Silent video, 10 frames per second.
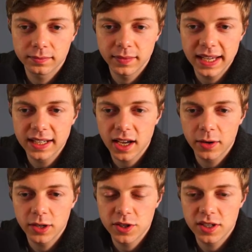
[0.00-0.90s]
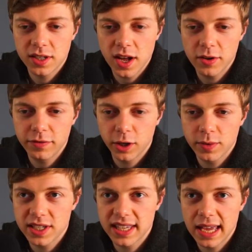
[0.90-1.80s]
Inigo and Lucien are the only
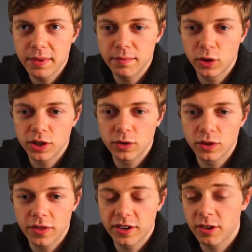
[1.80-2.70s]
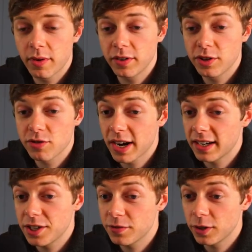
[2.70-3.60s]
followers in gaming, modded or not, that are equivalent to
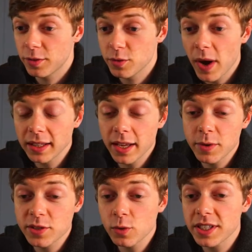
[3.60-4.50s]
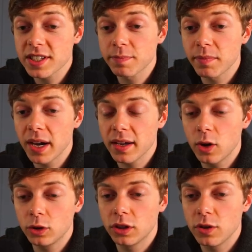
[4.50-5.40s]
Dragon Age followers. Well, it was all in my
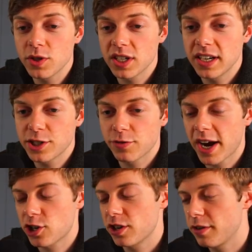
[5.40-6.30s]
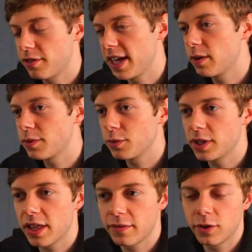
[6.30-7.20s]
whole Lucien interaction thing with all
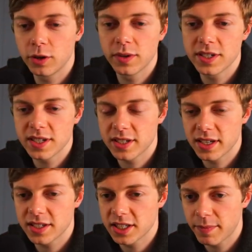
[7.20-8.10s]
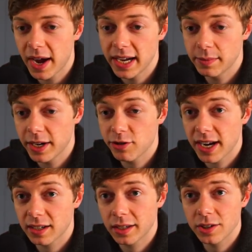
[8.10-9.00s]
the other followers is inspired by
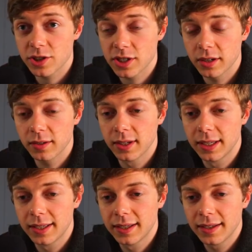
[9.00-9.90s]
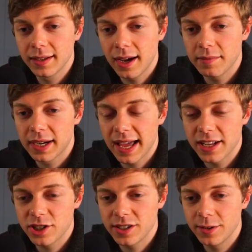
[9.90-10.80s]
Dragon Age, so I'm
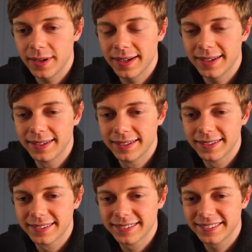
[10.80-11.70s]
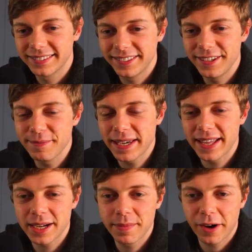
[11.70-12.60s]
glad you make
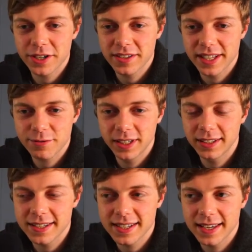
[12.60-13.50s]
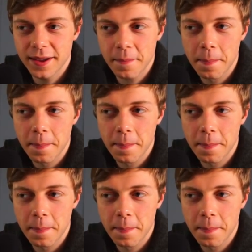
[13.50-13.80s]
that comparison. That's really nice to hear.